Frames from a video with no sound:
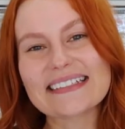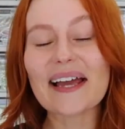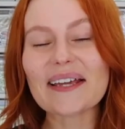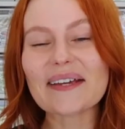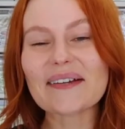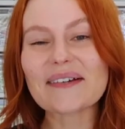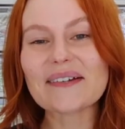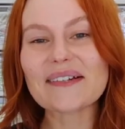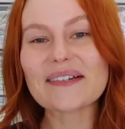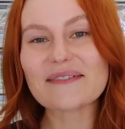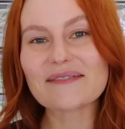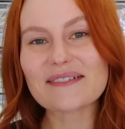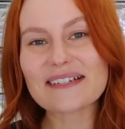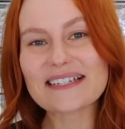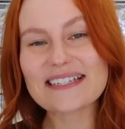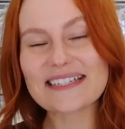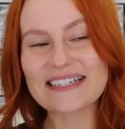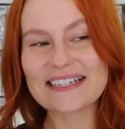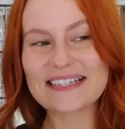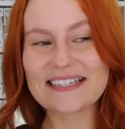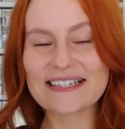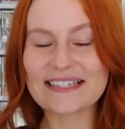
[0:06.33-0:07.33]
I couldn't
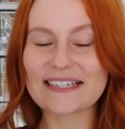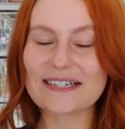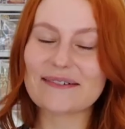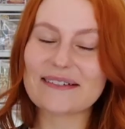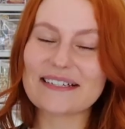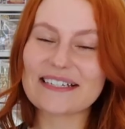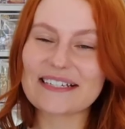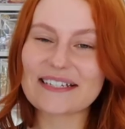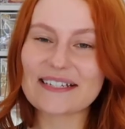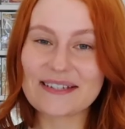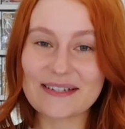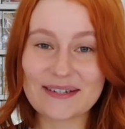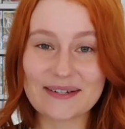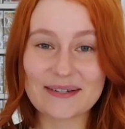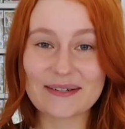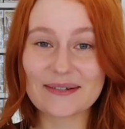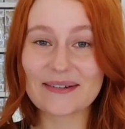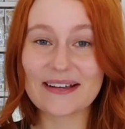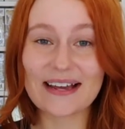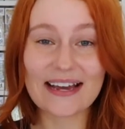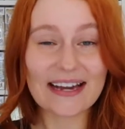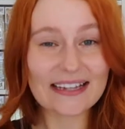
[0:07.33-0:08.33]
resist doing
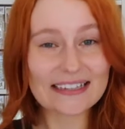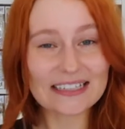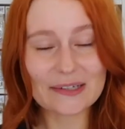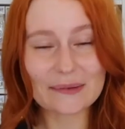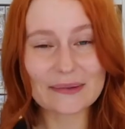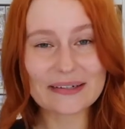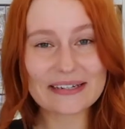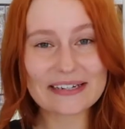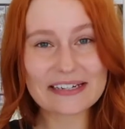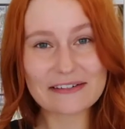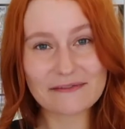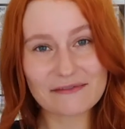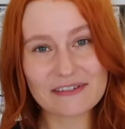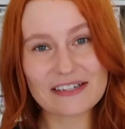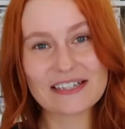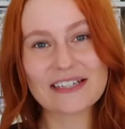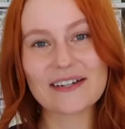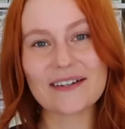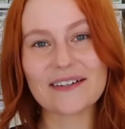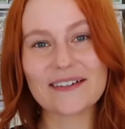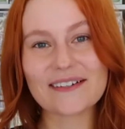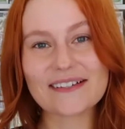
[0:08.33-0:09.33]
two Halloween
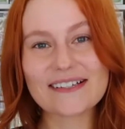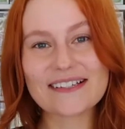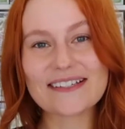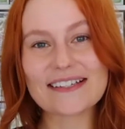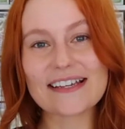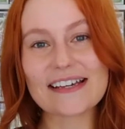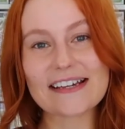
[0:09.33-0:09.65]
videos,